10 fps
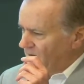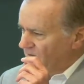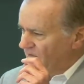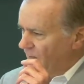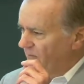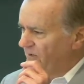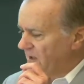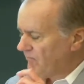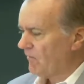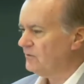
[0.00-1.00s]
some of
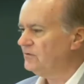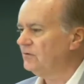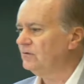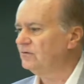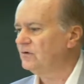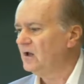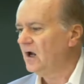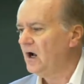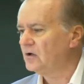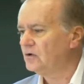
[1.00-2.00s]
the approaches
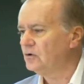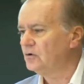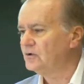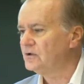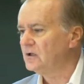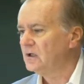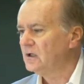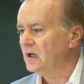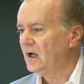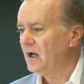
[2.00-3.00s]
are good
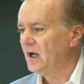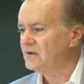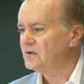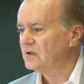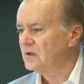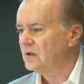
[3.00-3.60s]
at